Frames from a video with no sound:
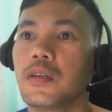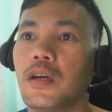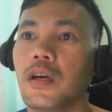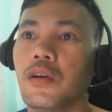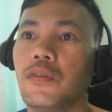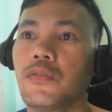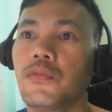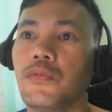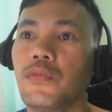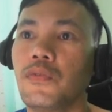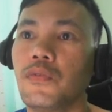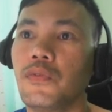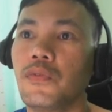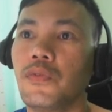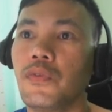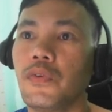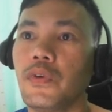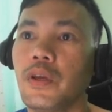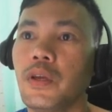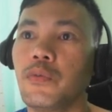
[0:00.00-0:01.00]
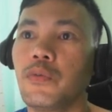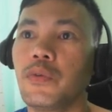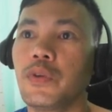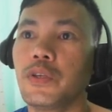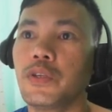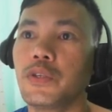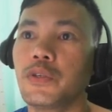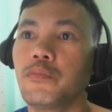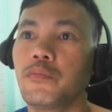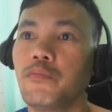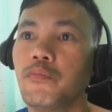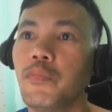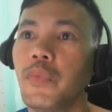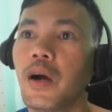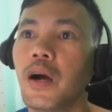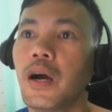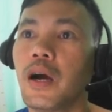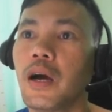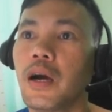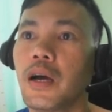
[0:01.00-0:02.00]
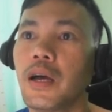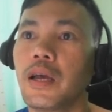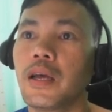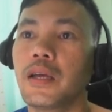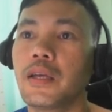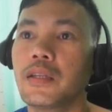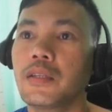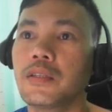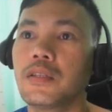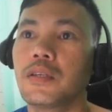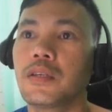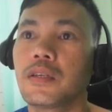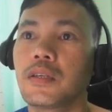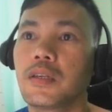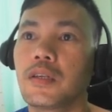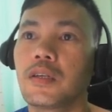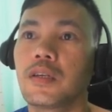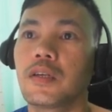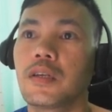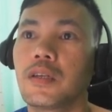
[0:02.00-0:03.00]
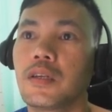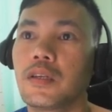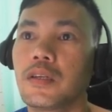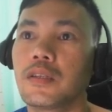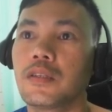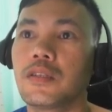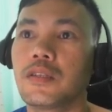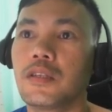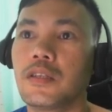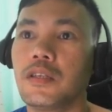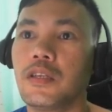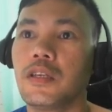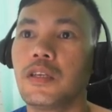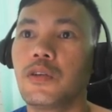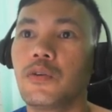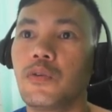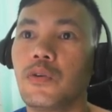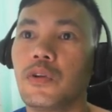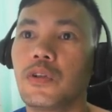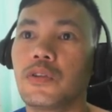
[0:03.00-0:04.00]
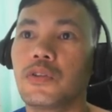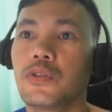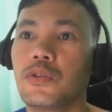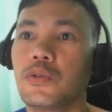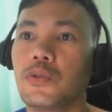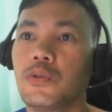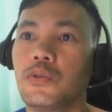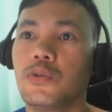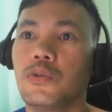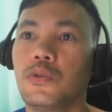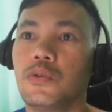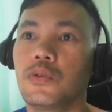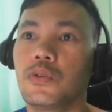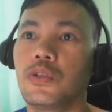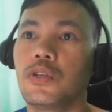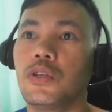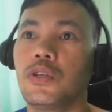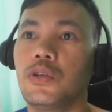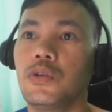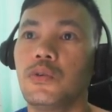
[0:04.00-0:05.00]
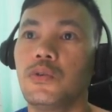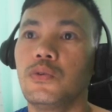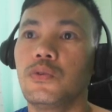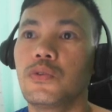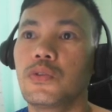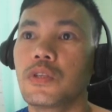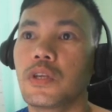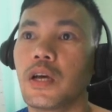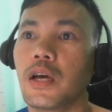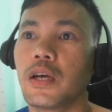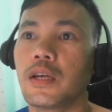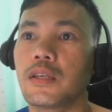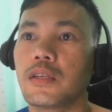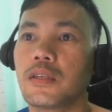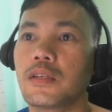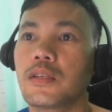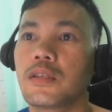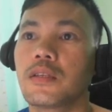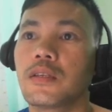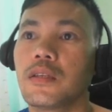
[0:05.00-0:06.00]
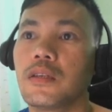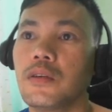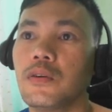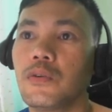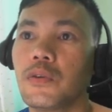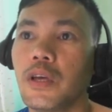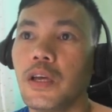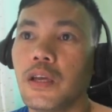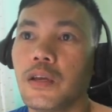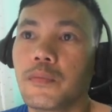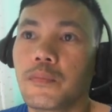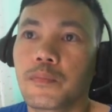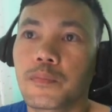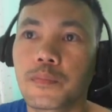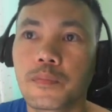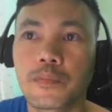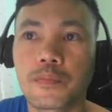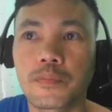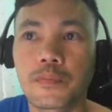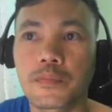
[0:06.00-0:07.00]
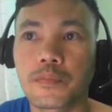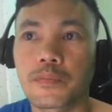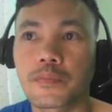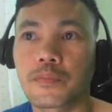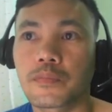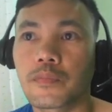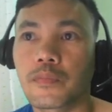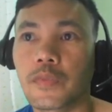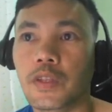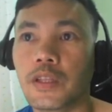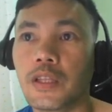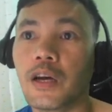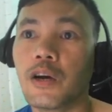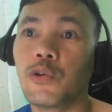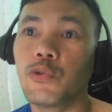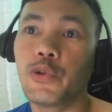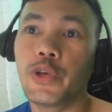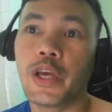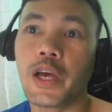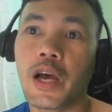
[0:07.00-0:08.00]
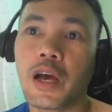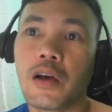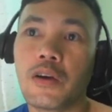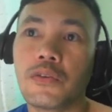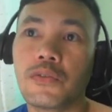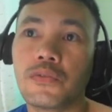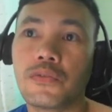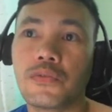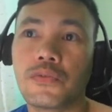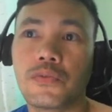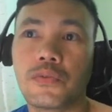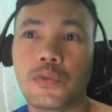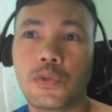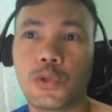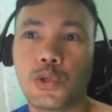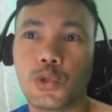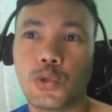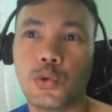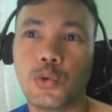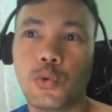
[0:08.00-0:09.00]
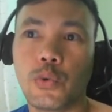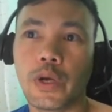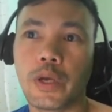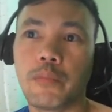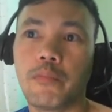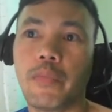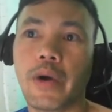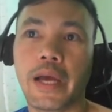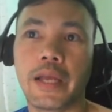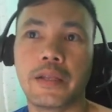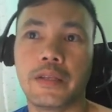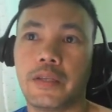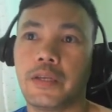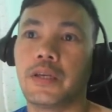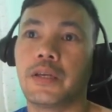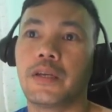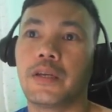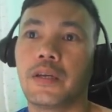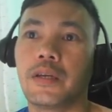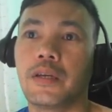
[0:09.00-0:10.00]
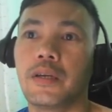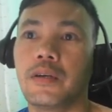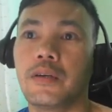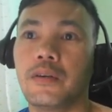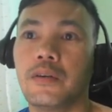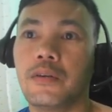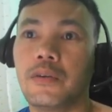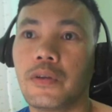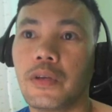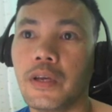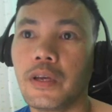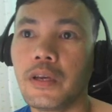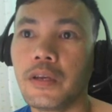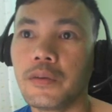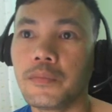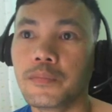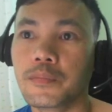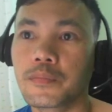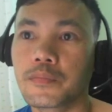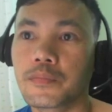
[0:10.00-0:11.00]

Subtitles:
I think we should bind is equal to queue size. Okay. Now we have two-way binding. Okay.